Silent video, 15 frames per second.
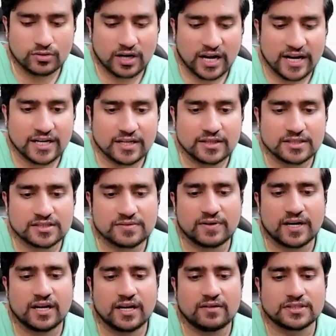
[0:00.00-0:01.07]
write this
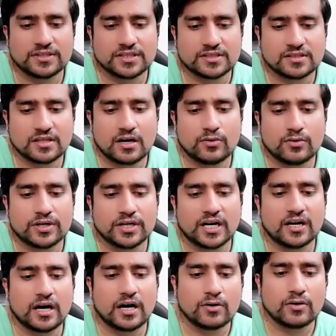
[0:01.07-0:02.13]
file, which is now
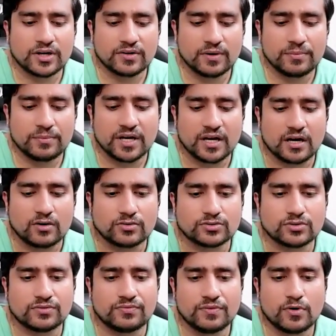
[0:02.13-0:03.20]
it will be allowed.
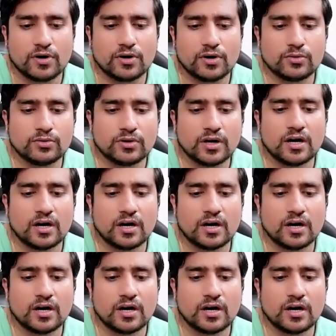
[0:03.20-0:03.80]
So if you want to